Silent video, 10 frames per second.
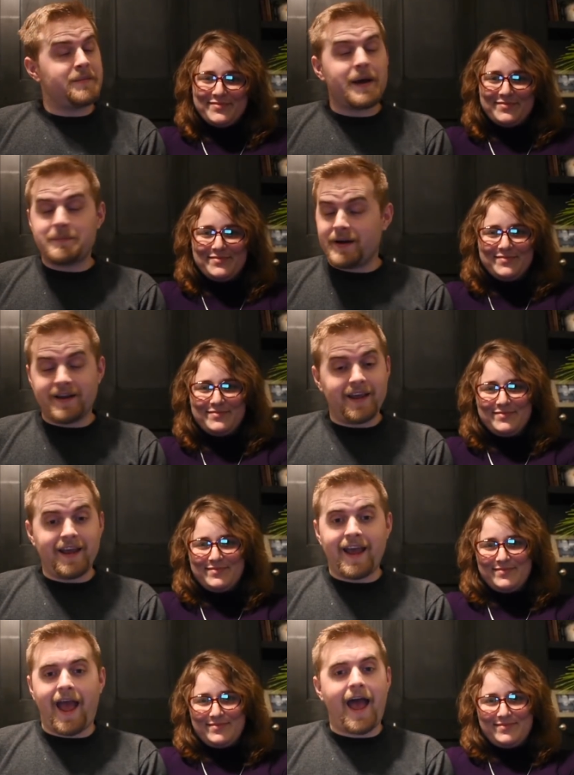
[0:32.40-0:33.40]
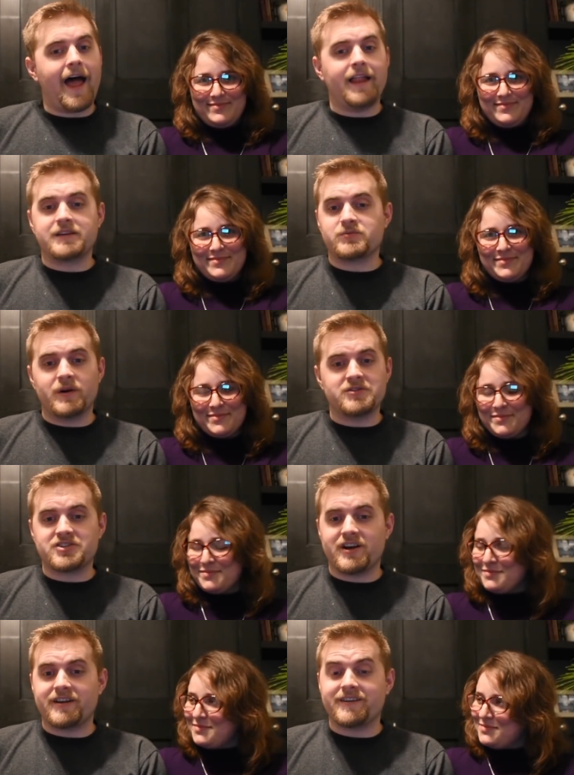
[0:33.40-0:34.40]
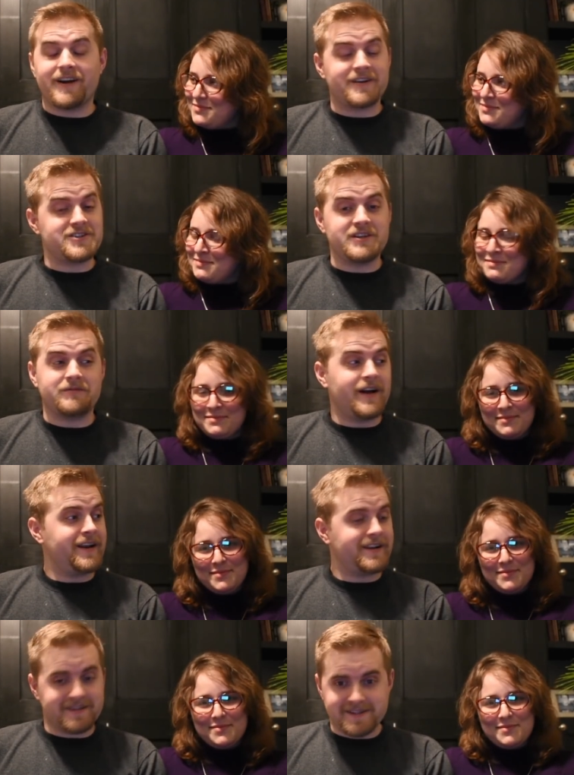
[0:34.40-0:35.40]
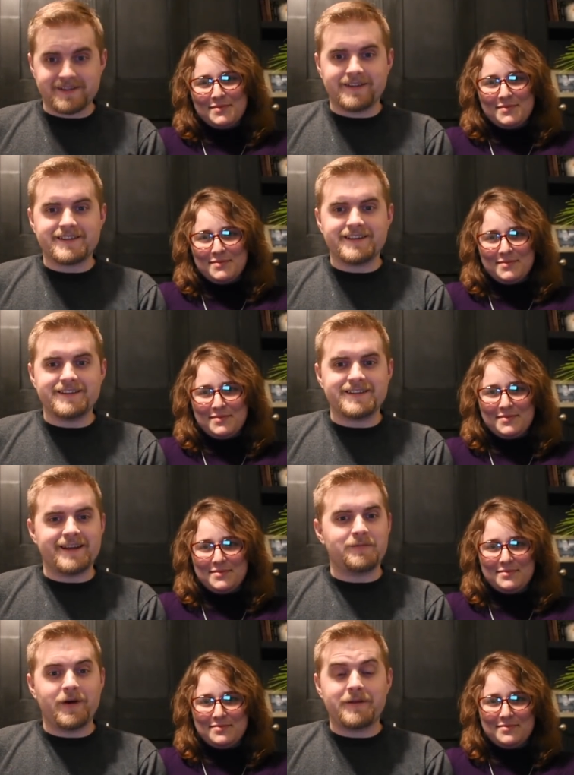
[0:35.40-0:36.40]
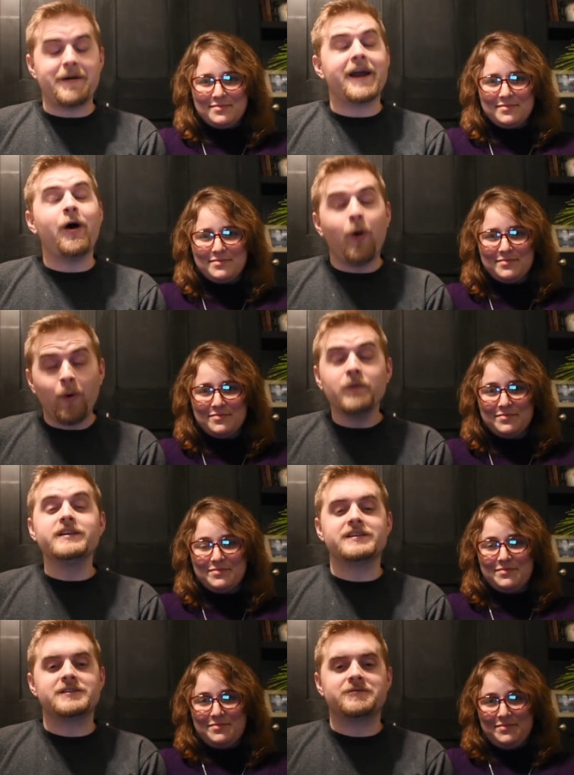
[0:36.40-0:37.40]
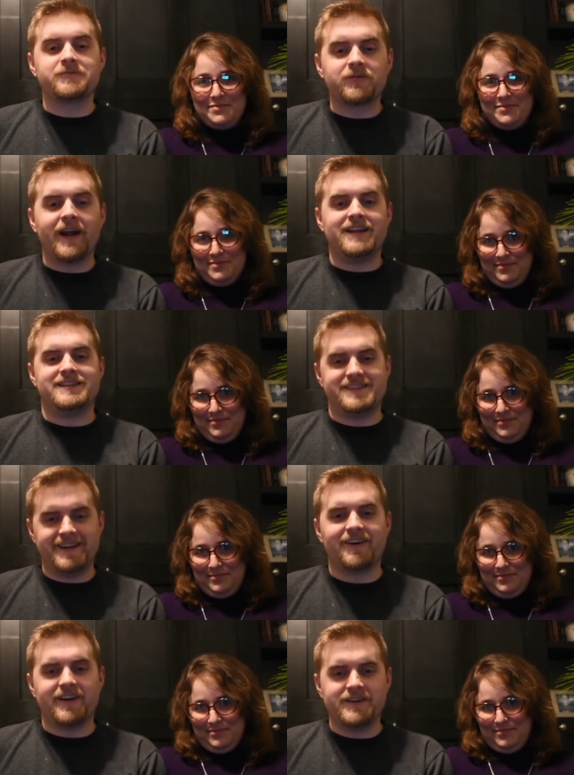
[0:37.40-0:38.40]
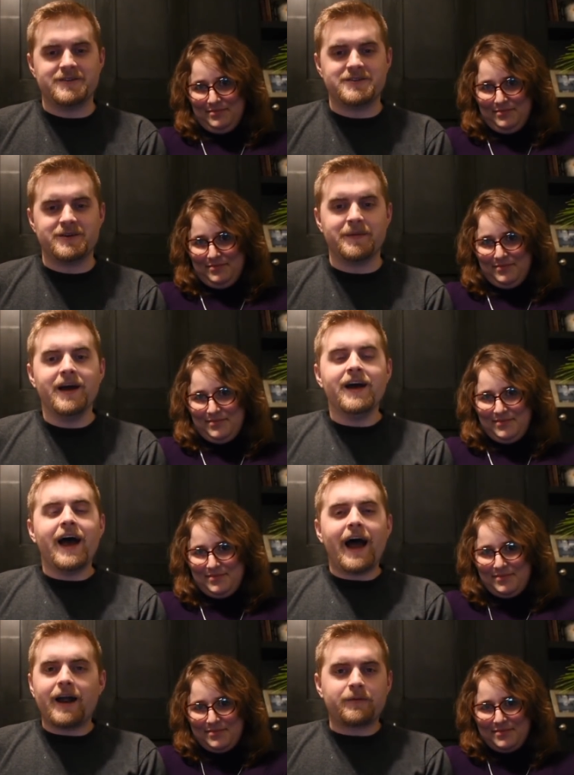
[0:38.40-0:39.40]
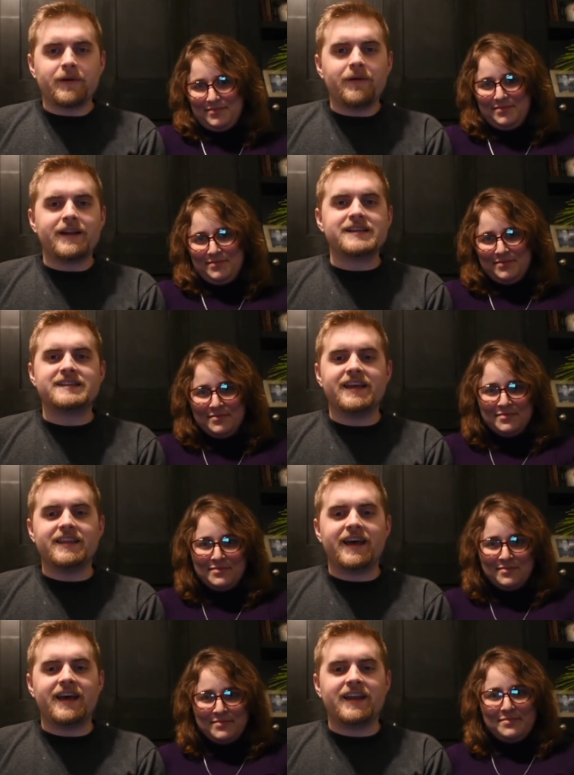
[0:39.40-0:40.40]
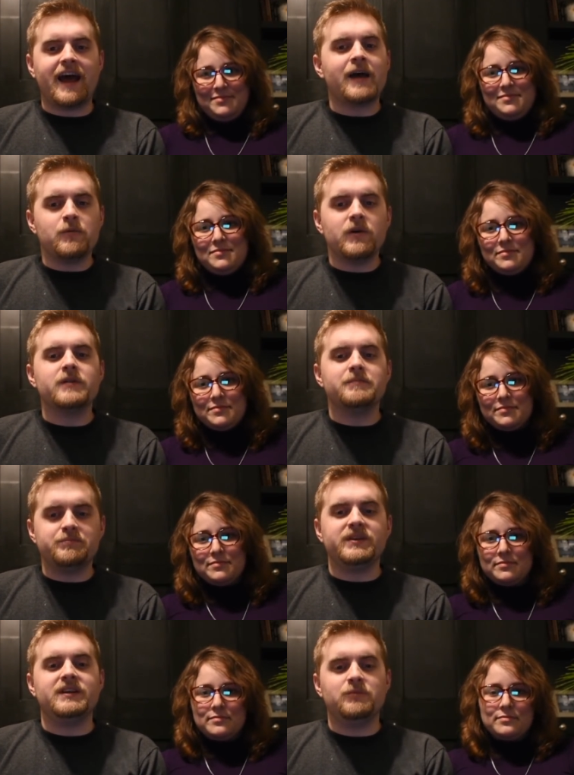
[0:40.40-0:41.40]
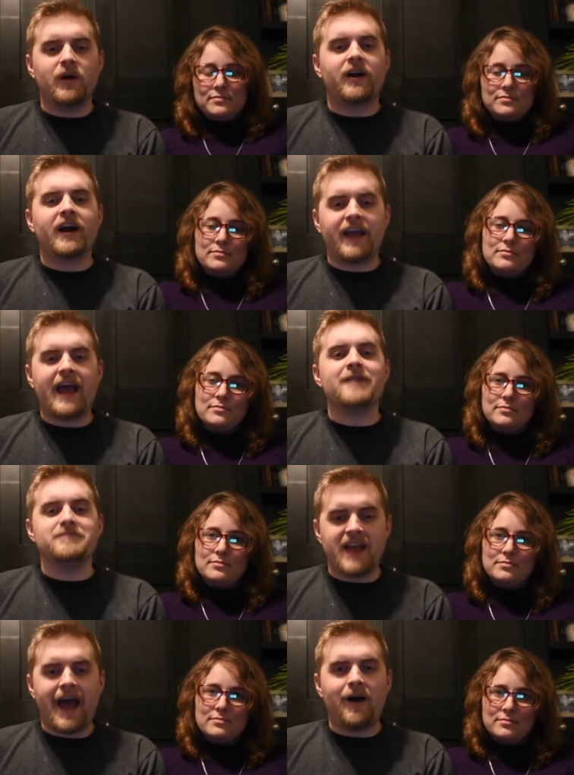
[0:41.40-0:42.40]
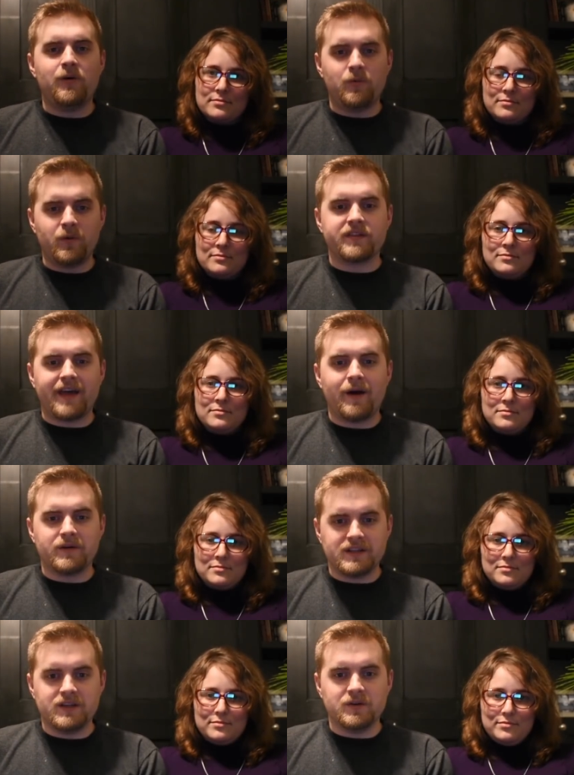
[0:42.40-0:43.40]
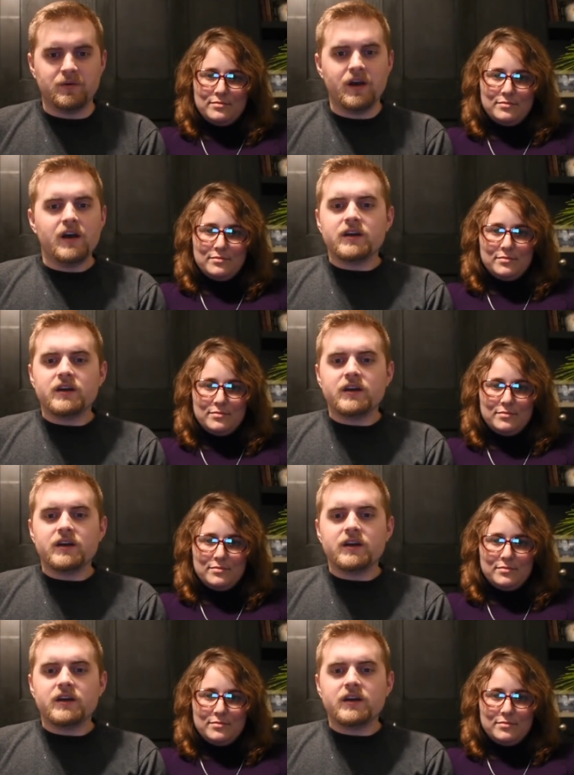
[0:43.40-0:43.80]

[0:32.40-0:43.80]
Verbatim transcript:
Speaker 1: to my buddy, Alex Roshan, our chief writing consultant and one of my oldest friends here on YouTube. I really want to say that I wouldn't be where I am now without you.